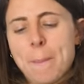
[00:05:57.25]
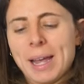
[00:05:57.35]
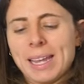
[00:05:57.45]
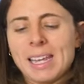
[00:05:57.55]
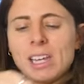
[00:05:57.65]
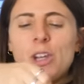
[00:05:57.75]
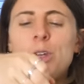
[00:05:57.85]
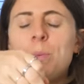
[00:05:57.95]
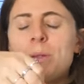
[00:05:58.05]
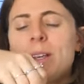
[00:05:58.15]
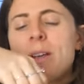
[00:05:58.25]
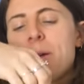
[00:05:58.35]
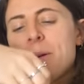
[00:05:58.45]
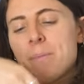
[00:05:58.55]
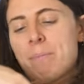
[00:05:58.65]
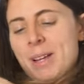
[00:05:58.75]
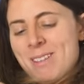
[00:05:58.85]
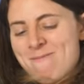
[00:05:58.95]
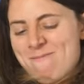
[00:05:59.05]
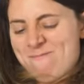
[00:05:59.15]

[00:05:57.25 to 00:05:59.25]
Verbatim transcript: packing cubes, but